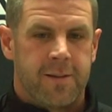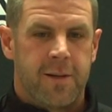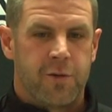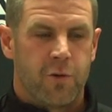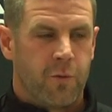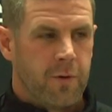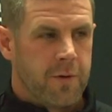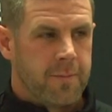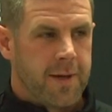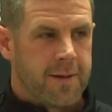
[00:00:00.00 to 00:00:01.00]
digital
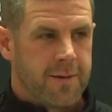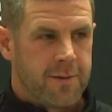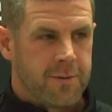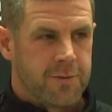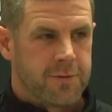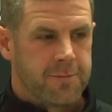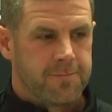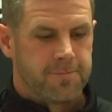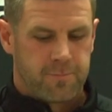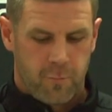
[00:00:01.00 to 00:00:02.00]
world, man. Huddle's
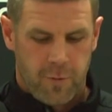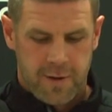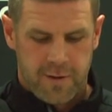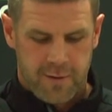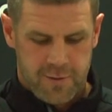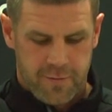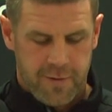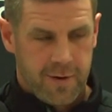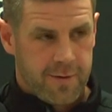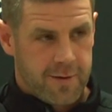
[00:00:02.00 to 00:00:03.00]
right there at your
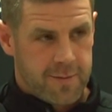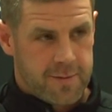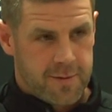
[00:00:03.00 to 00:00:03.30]
fingertips,